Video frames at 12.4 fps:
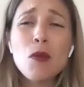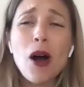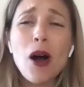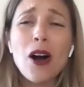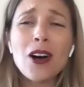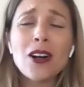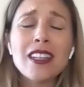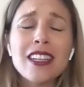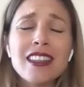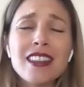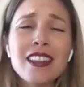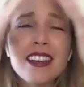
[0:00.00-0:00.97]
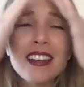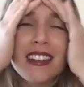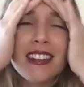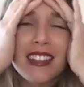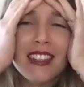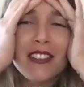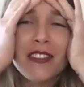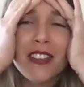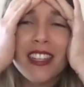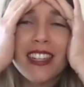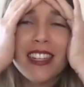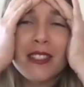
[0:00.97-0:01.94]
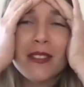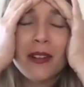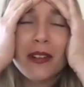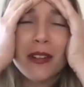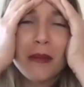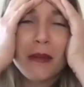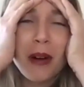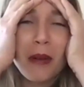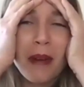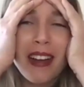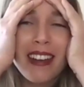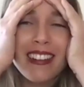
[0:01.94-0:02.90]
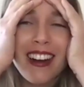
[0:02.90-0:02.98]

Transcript: wall in the, in the Phoenix room. Oh my